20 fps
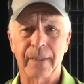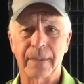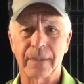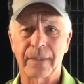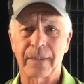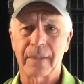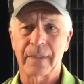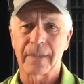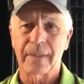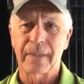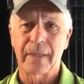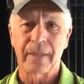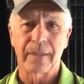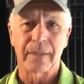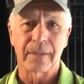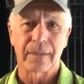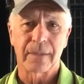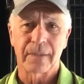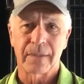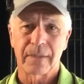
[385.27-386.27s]
It just
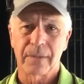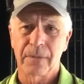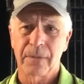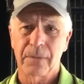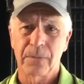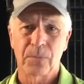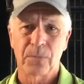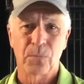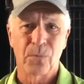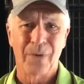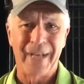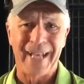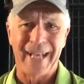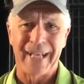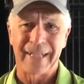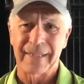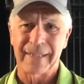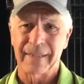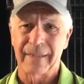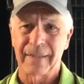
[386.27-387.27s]
stays too
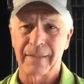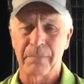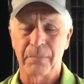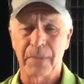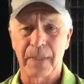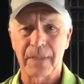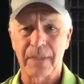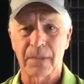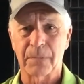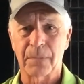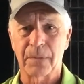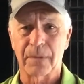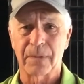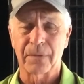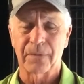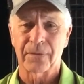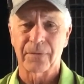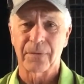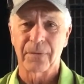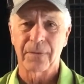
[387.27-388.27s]
wet and
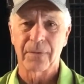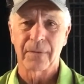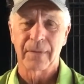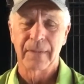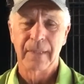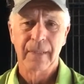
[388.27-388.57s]
miserable through